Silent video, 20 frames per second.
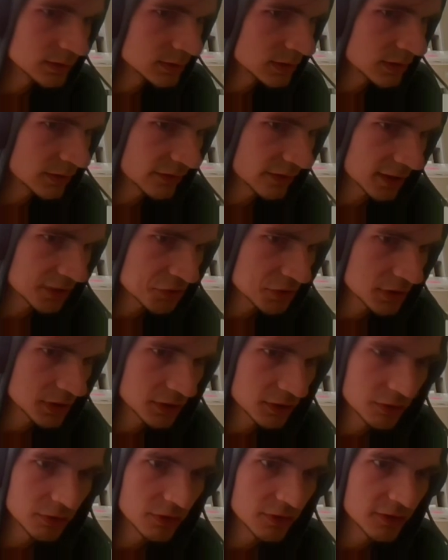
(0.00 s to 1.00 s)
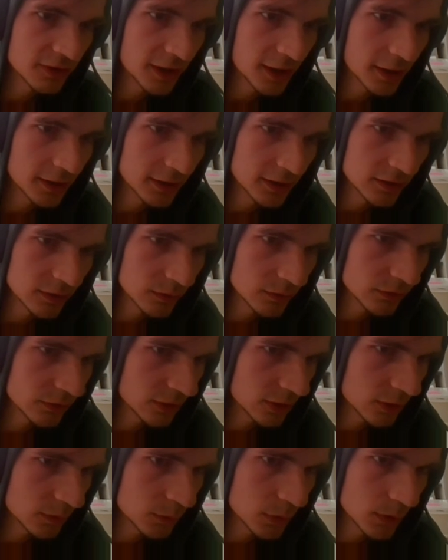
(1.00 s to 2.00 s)
it's actually a good sign that the
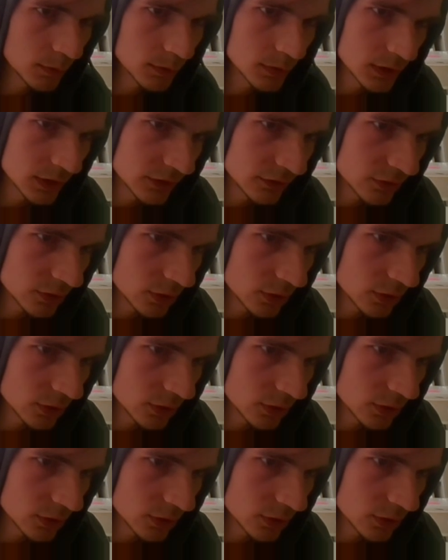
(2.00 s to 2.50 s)
stock probably is